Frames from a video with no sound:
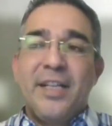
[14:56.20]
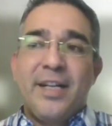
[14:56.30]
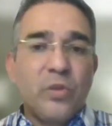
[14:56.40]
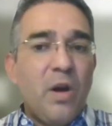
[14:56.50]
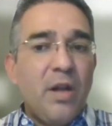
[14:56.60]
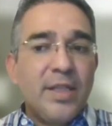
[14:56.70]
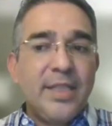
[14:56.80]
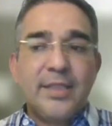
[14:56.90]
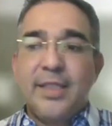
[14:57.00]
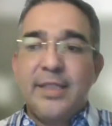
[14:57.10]
And so all of
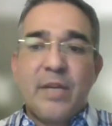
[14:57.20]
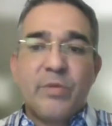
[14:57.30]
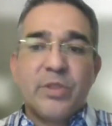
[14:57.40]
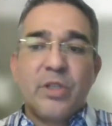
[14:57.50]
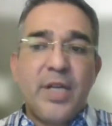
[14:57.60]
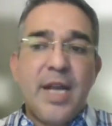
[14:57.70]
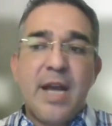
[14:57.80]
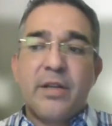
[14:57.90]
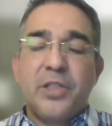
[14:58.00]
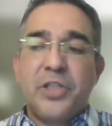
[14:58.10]
these things I was learning
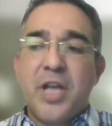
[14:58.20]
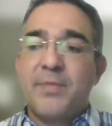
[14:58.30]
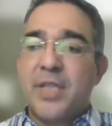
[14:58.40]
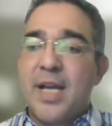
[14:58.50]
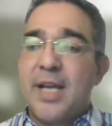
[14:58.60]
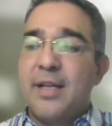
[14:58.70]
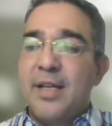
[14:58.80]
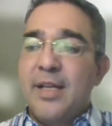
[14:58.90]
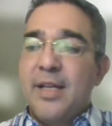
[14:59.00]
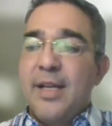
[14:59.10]
out on a job site
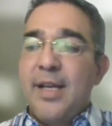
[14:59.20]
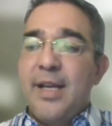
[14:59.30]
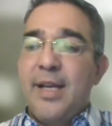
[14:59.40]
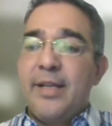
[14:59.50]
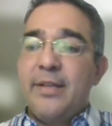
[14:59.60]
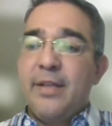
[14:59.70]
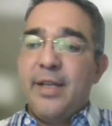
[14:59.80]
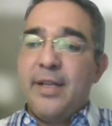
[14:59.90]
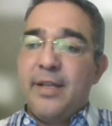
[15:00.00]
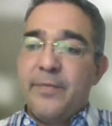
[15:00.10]

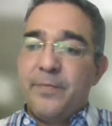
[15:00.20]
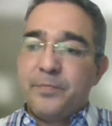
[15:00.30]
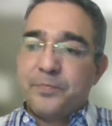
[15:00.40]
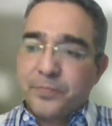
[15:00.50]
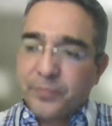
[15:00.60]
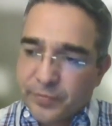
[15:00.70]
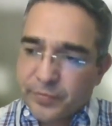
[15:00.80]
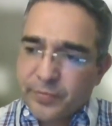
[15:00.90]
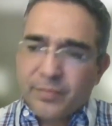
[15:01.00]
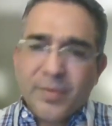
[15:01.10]
and
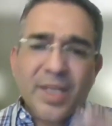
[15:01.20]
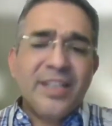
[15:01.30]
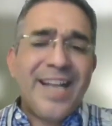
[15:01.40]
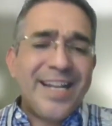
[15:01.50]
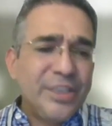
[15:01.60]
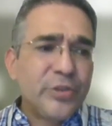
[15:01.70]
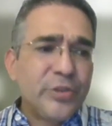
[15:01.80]
got